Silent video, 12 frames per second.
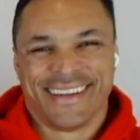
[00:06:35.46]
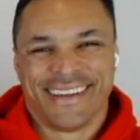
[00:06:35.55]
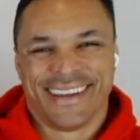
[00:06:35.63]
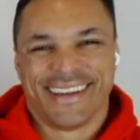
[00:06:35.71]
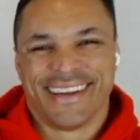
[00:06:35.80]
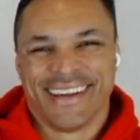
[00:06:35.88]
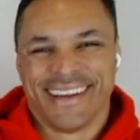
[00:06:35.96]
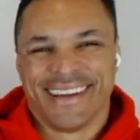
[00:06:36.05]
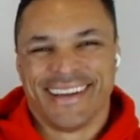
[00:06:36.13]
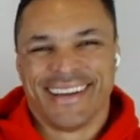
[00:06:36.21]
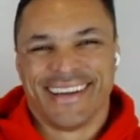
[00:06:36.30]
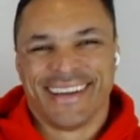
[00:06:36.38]

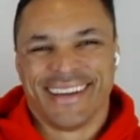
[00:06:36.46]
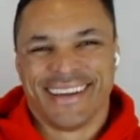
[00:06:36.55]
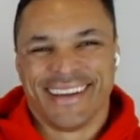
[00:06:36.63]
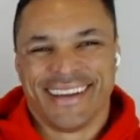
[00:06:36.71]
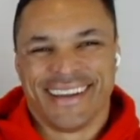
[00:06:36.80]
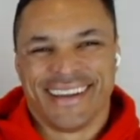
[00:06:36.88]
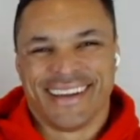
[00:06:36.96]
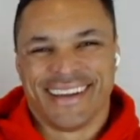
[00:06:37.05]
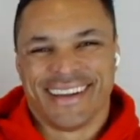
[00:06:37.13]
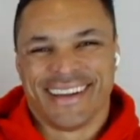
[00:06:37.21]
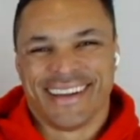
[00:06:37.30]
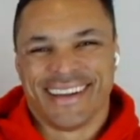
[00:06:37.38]

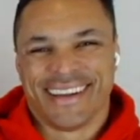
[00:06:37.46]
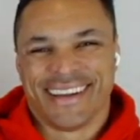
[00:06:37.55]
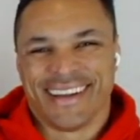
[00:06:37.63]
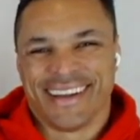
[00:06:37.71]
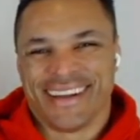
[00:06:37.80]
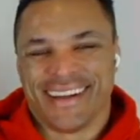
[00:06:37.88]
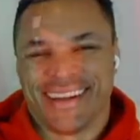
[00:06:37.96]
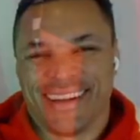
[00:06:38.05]
(not speaking)